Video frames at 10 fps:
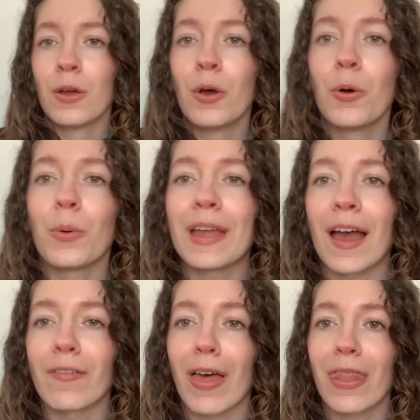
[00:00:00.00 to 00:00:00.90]
We
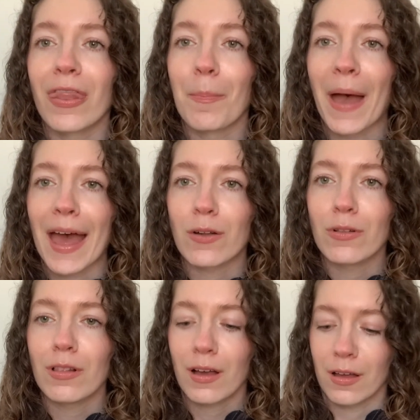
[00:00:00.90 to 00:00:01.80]
have the battle
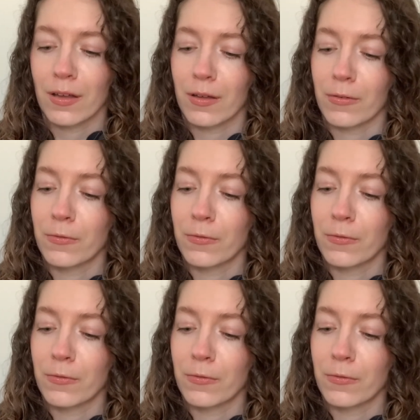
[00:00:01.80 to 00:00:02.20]
of